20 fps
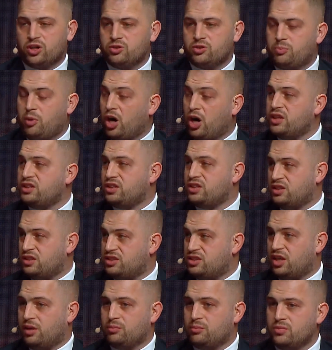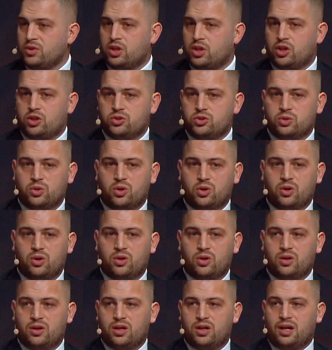pointed him
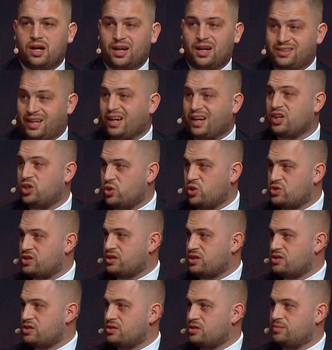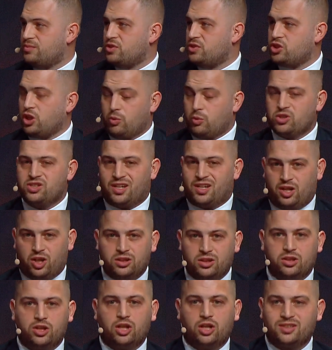to a diagnosis. So he was
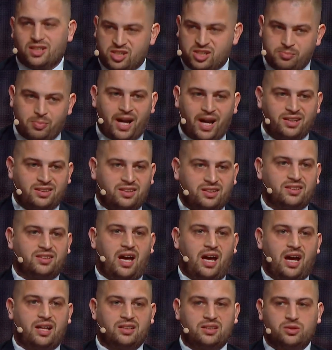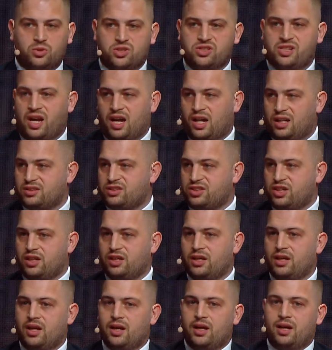not expecting that. He was healthy,
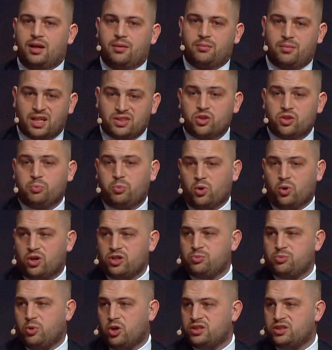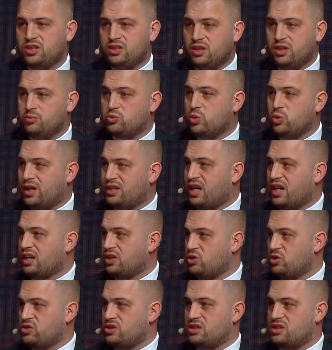but the report pointed him to a
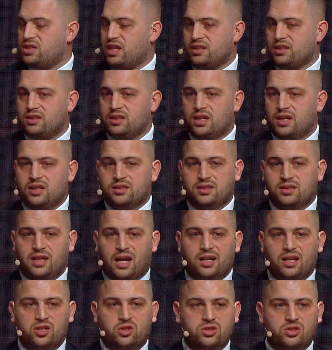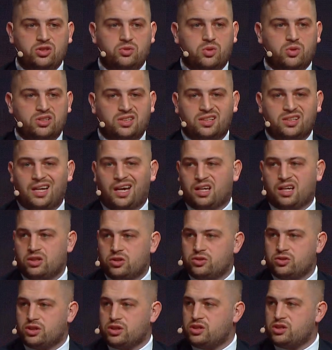diagnosis. And the diagnosis was a
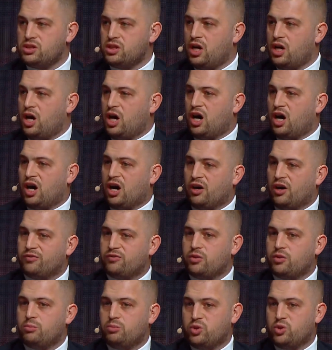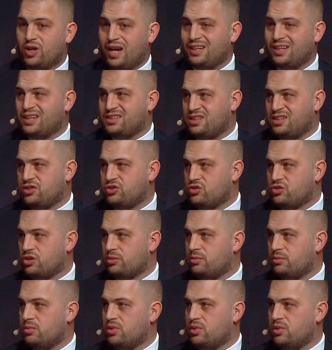diagnosis of Brugada syndrome.